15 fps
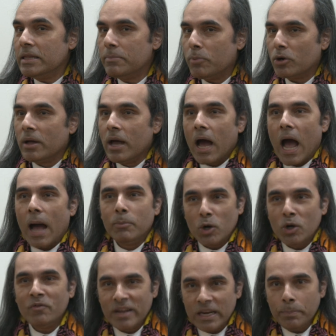important. I'm
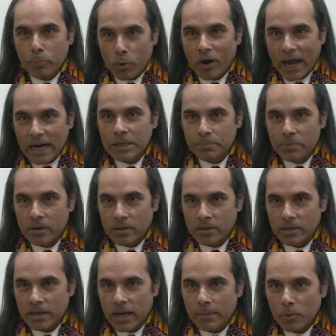not a very polite
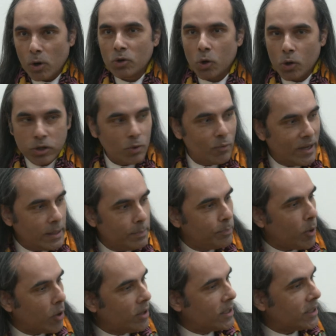person. I'm not also a very
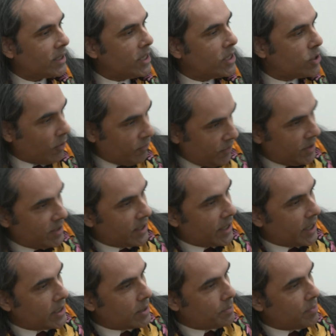politically
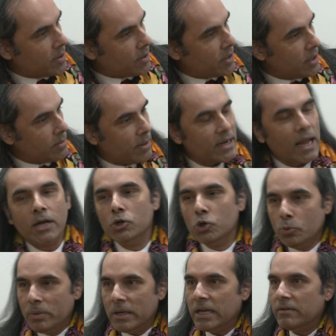sophisticated person, but I do
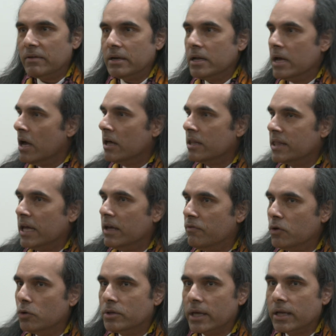believe in saying a
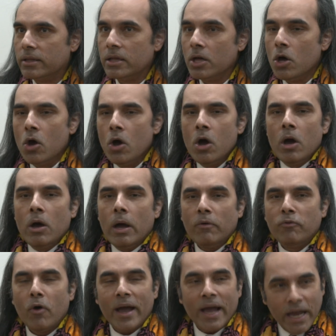few things.
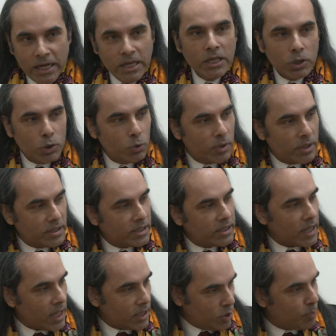For any
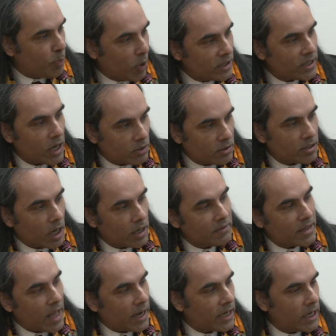university, as you pointed out, starting
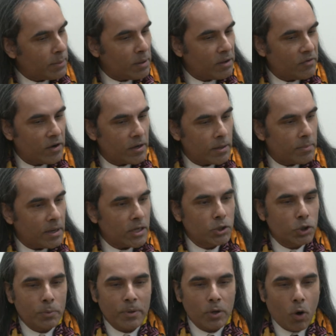with academic freedom, it
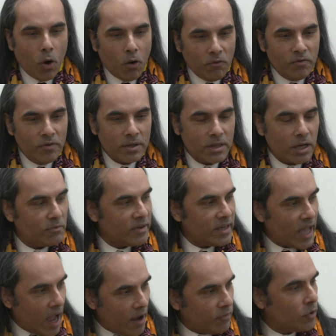should be obvious that we
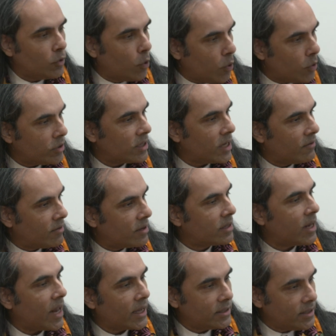have to host
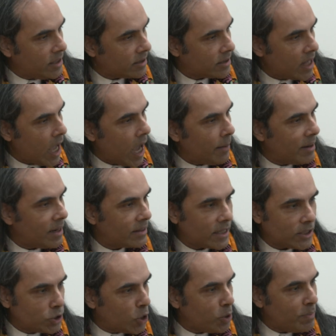events like these. I mean, there
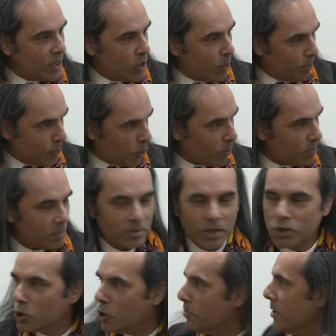should be no problem, there
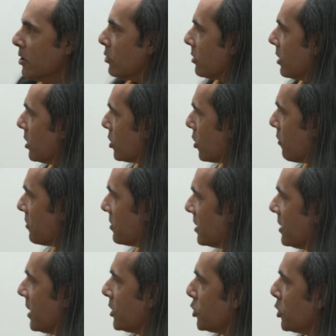should be no controversy,
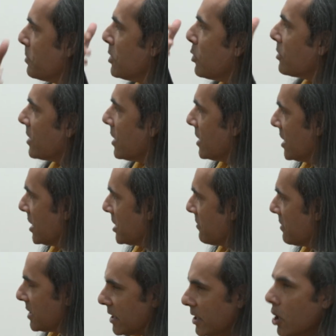there should be no
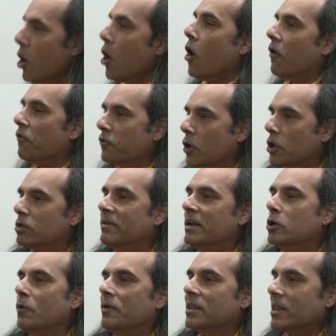sensitivity. Of course, we
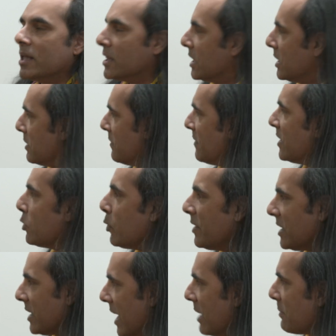do it sensitive, we do
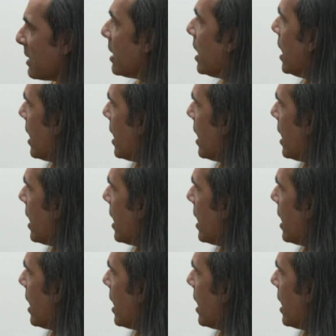it care, but